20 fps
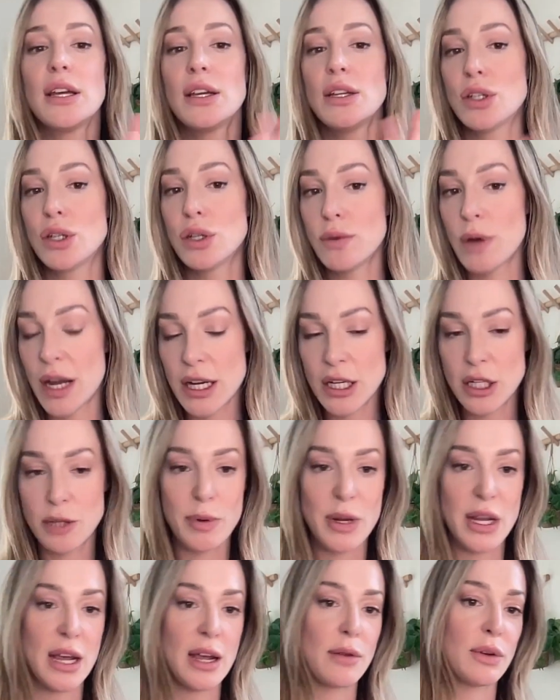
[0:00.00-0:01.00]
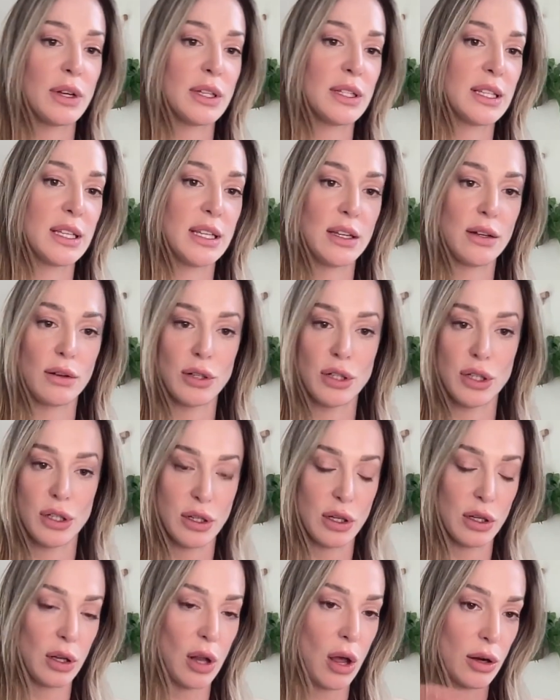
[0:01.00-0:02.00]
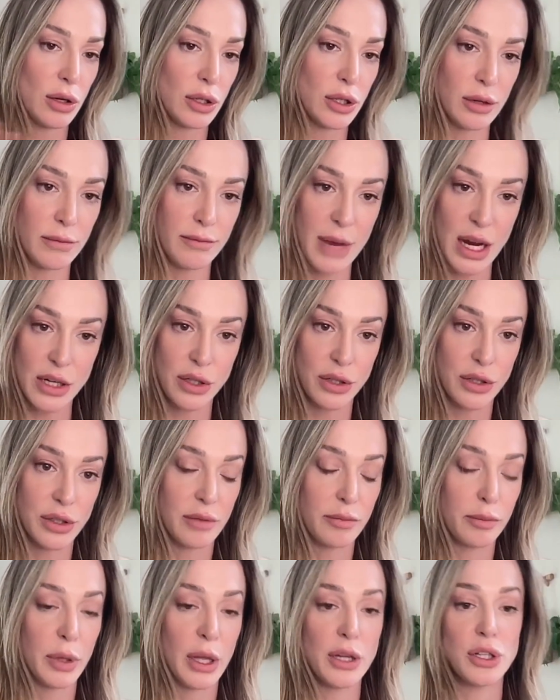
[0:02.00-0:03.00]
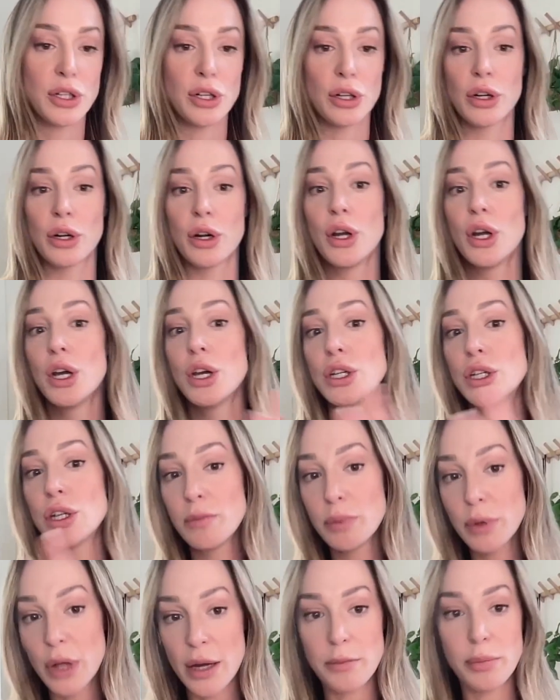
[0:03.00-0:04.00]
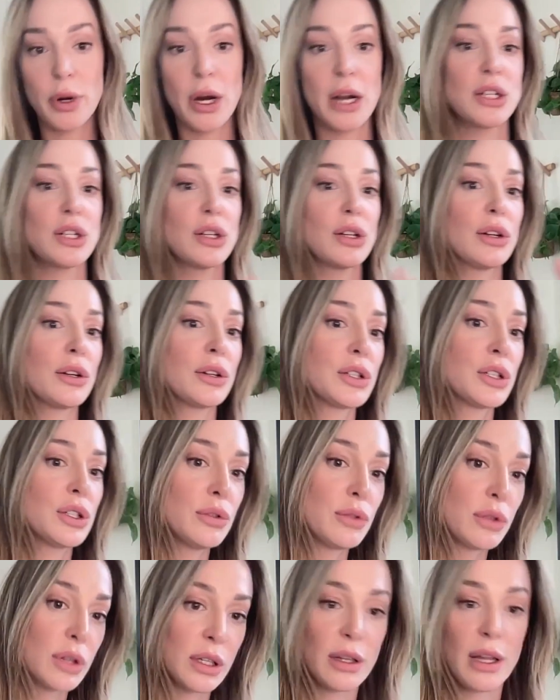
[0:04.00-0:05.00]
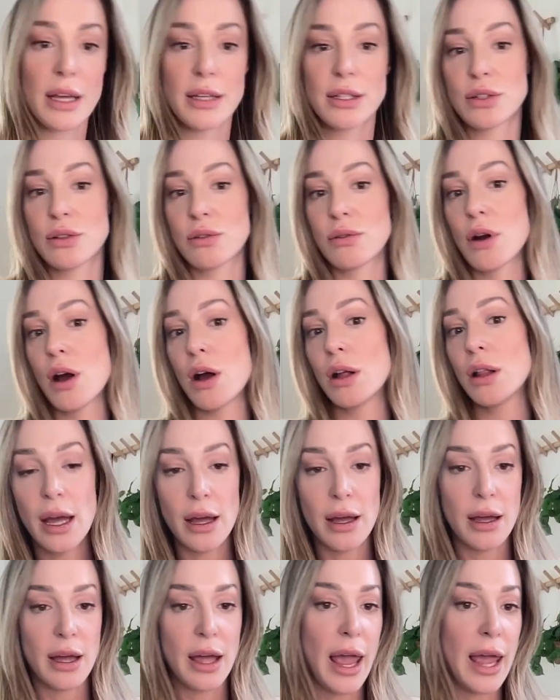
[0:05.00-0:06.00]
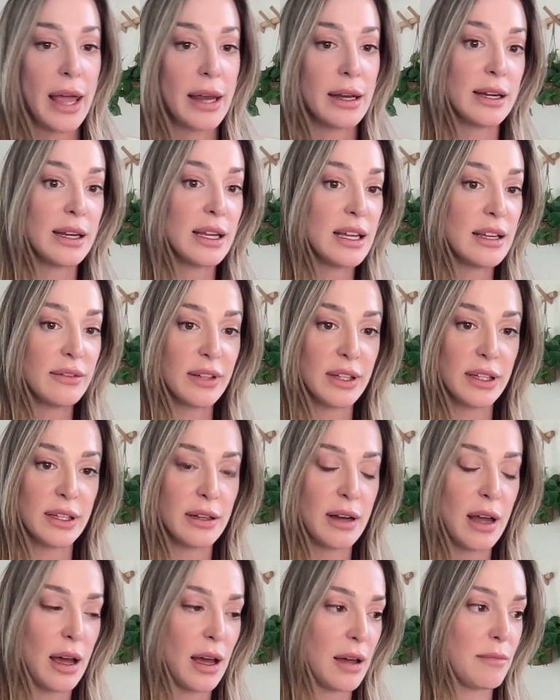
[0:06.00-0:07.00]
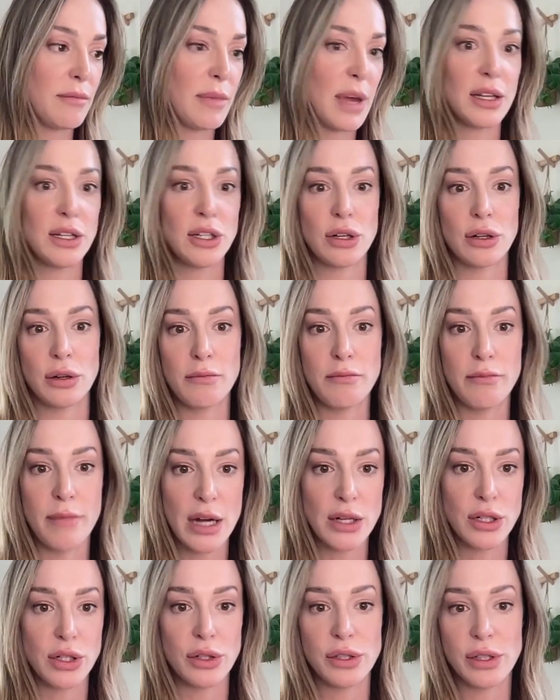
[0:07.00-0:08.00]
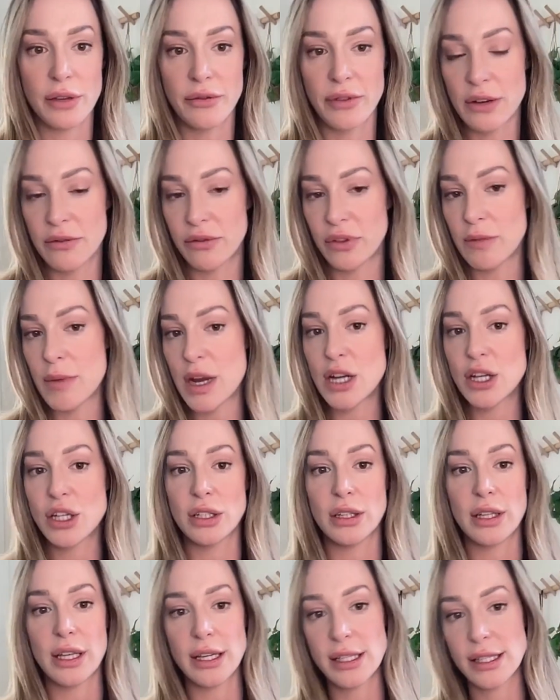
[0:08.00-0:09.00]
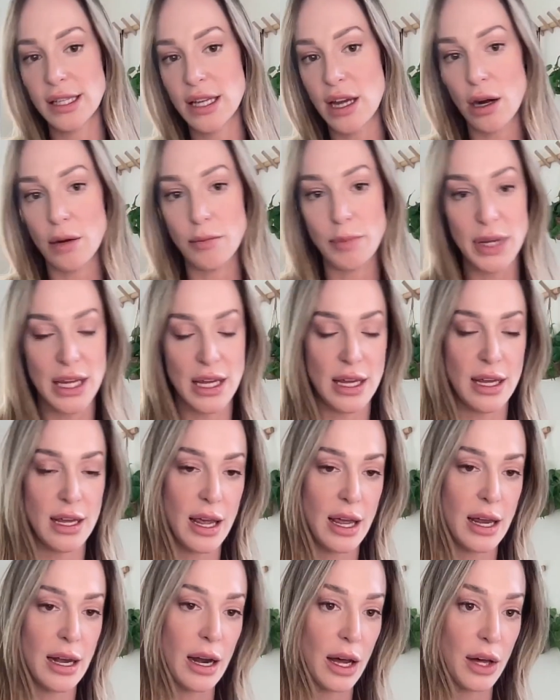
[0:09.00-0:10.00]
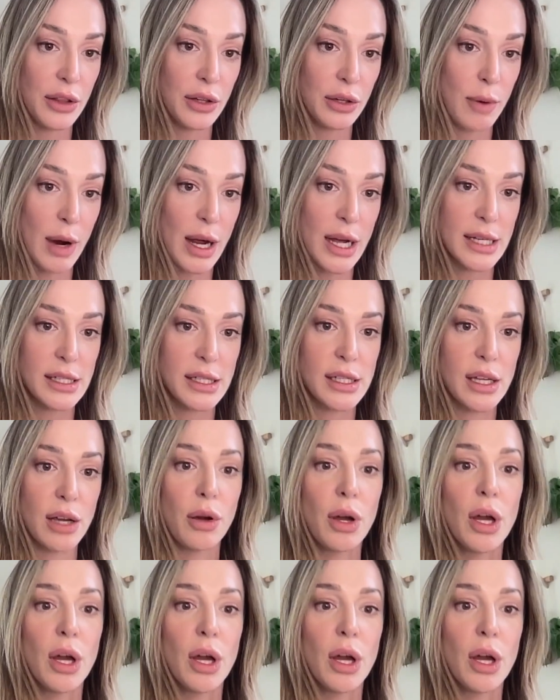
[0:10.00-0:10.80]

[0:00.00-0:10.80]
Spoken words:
to HbA1c or just long-term measures of blood sugar to blood pressure to cholesterol and even measures of inflammation like CRP and otherwise. So